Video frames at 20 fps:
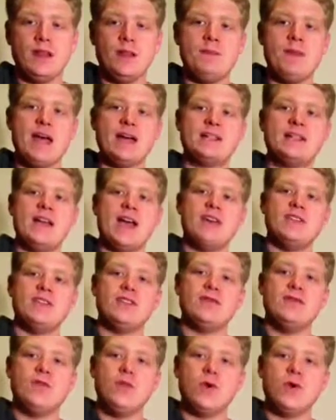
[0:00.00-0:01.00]
back down to
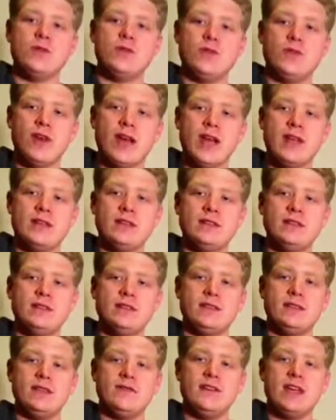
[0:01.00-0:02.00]
the 4th fret
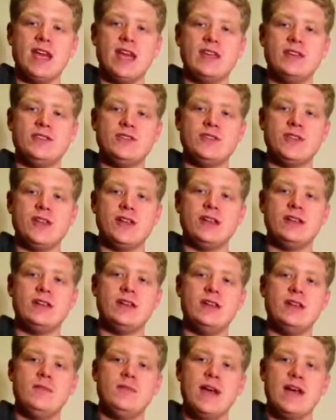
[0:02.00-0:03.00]
of the A
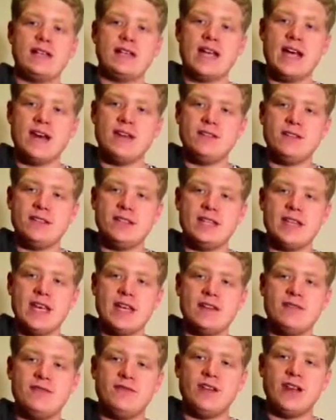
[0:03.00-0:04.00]
string, back down to the
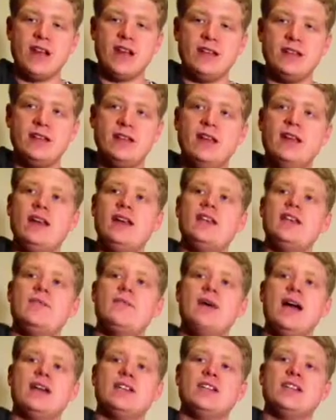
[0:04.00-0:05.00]
2nd fret,
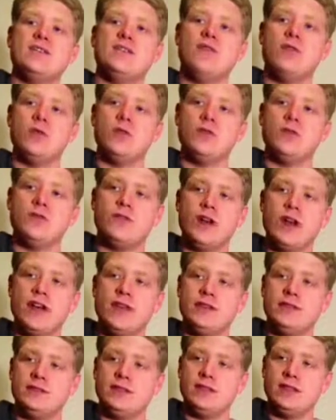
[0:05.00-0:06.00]
and back to the 4th fret
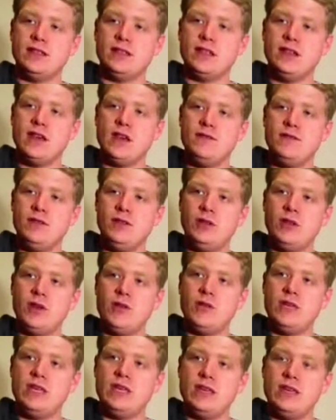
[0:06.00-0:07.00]
of the
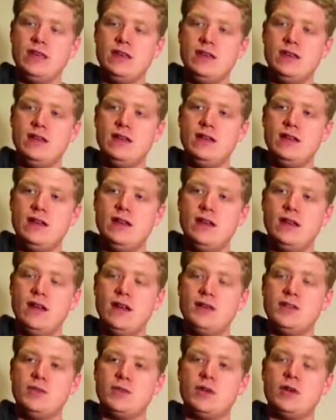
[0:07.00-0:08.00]
low E.
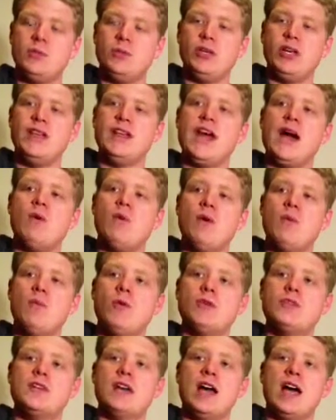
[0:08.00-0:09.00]
So we're going to play that one
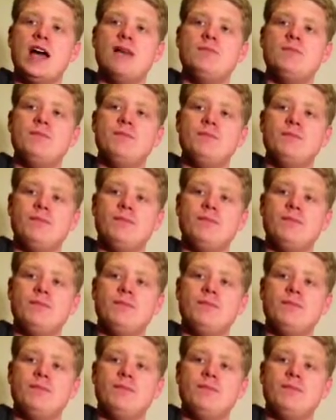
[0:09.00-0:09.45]
more time